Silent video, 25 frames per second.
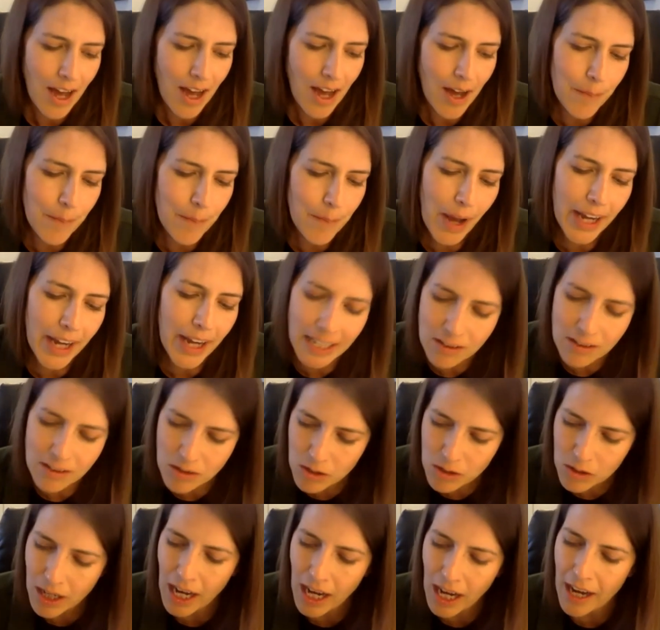I
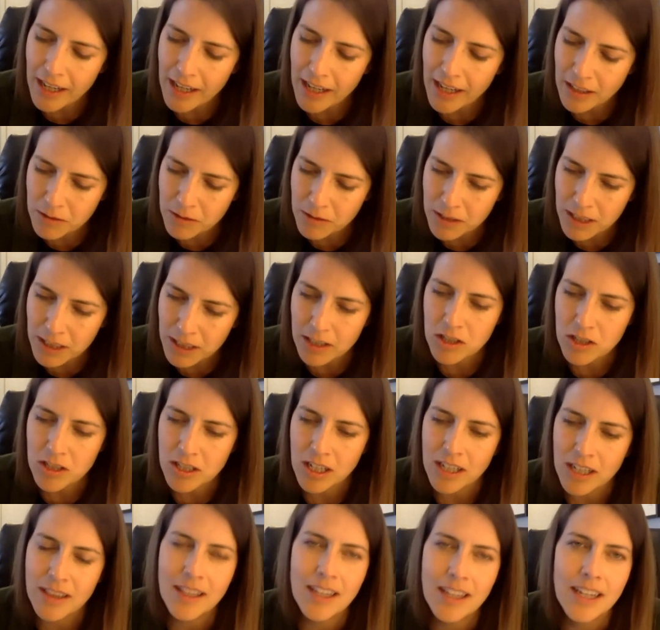guess you kind of touched
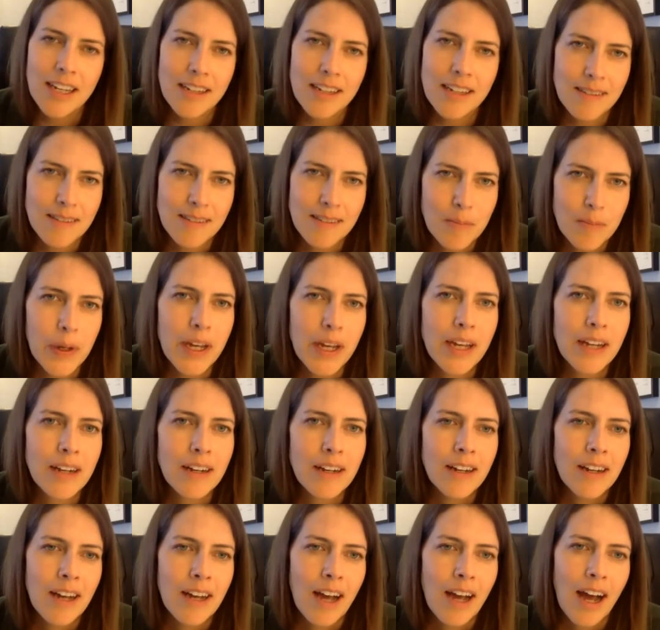on this,
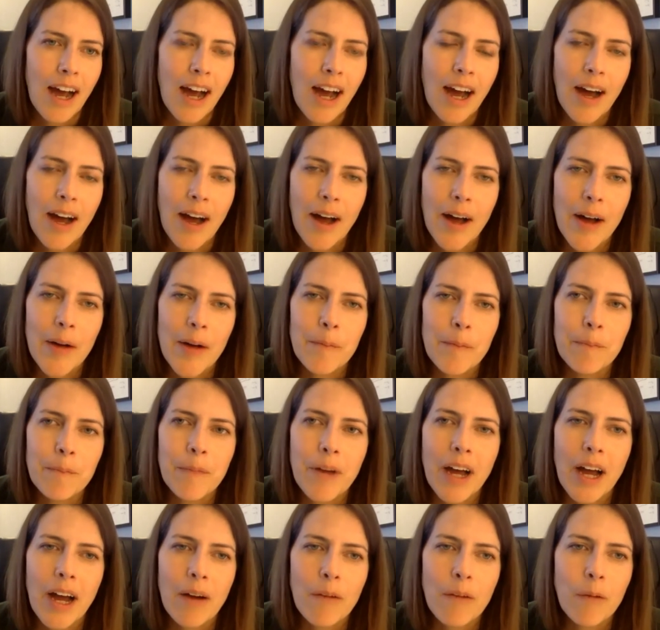but
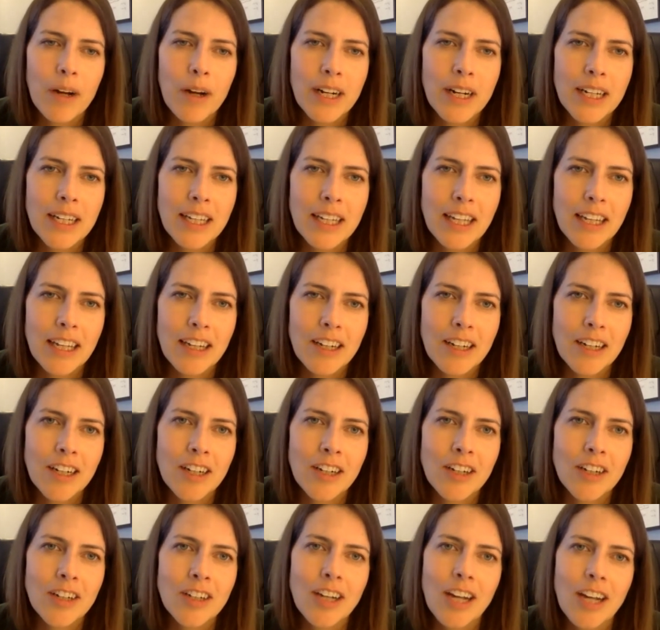I want to
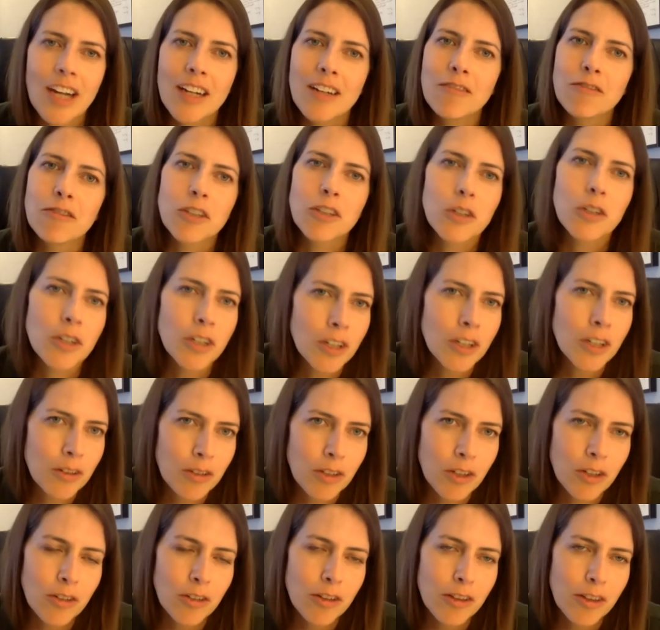hear kind of your
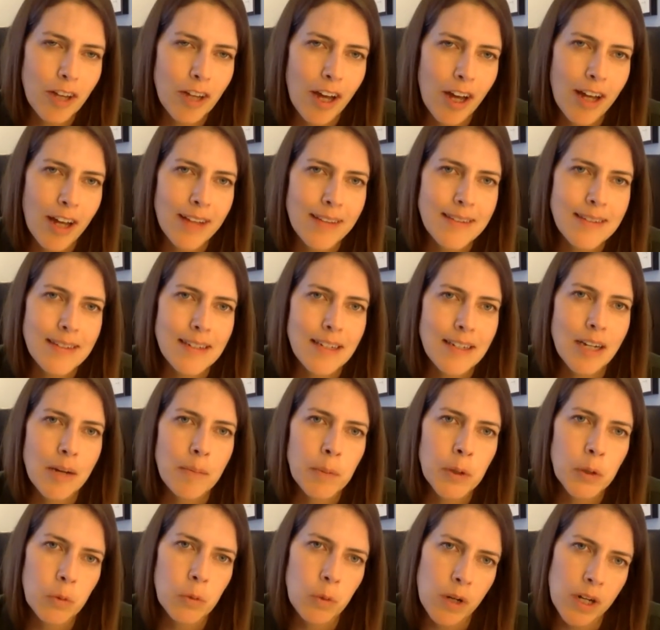thoughts and
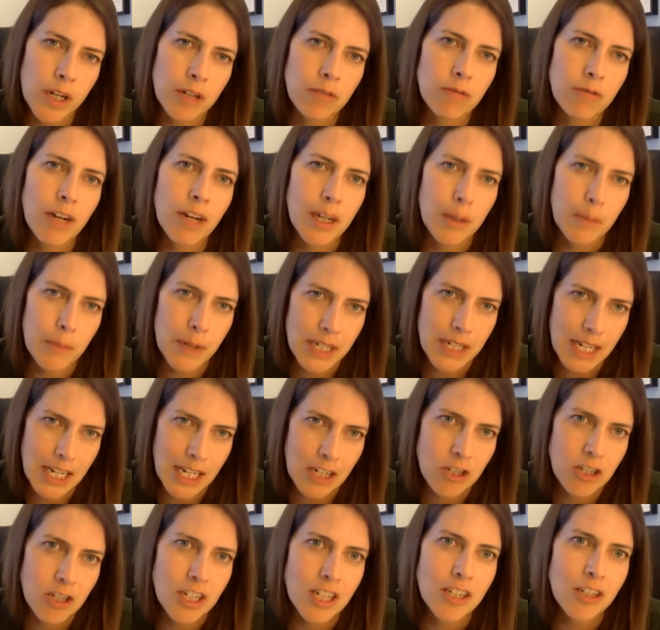number one
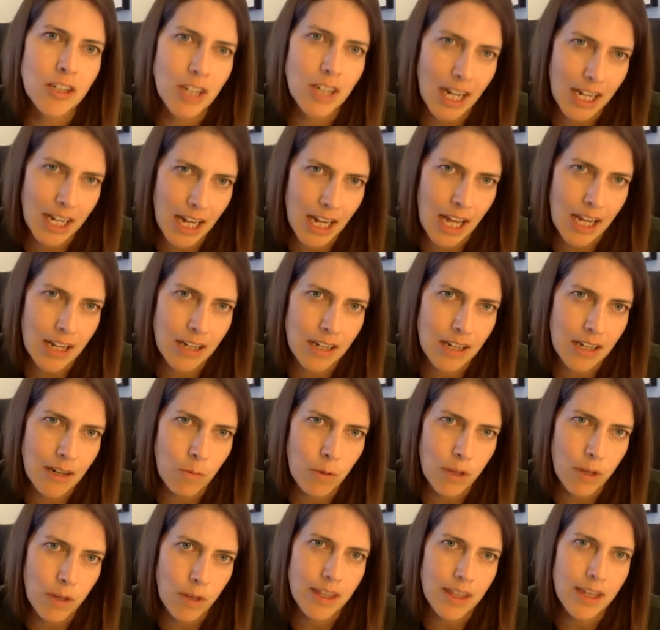recommendation. You kind of
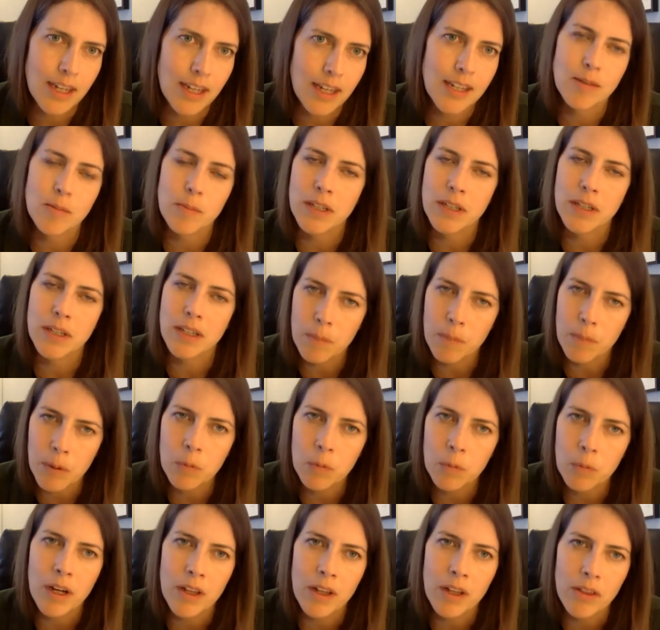ended with this, but
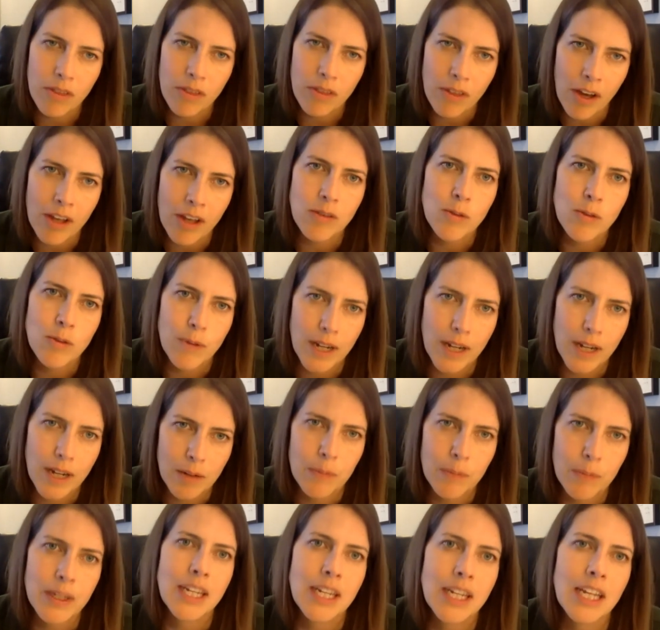number one thoughts,
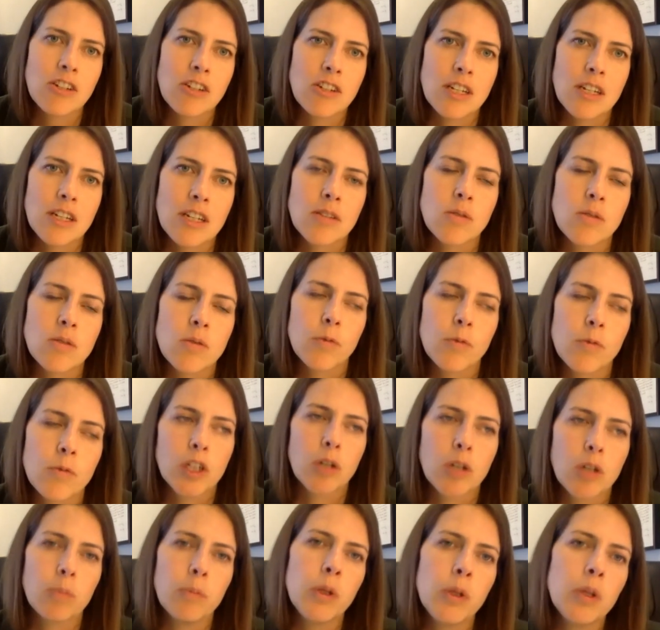recommendations for
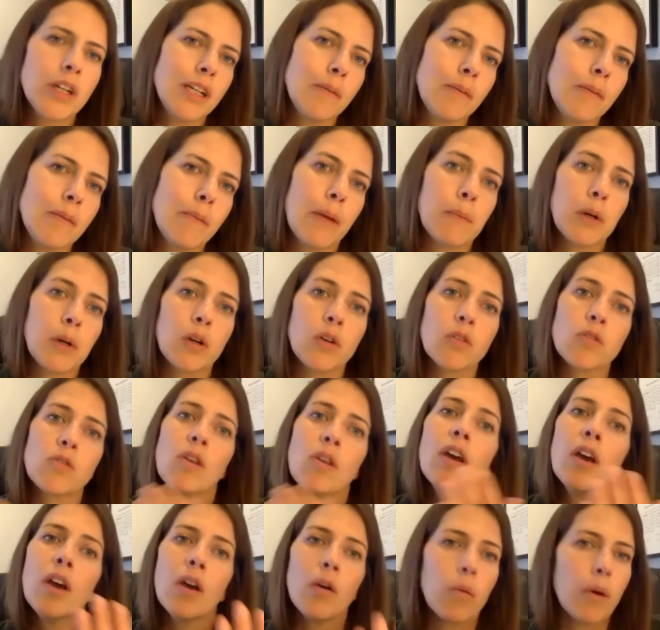community members,
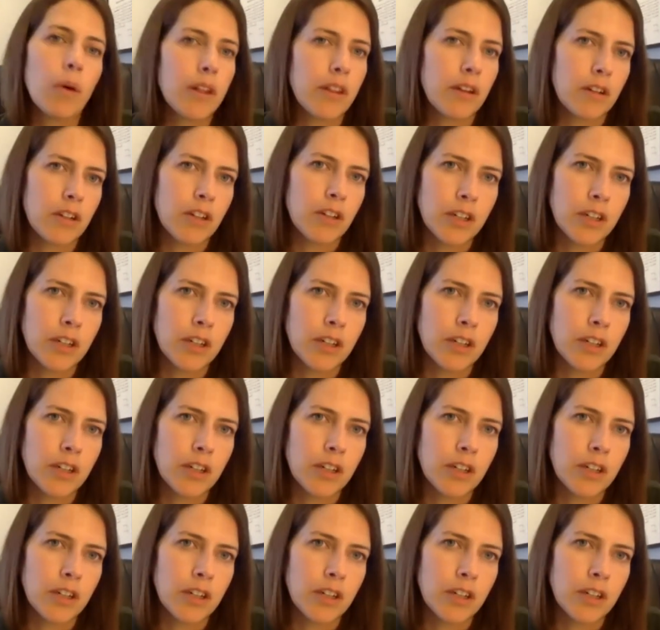whether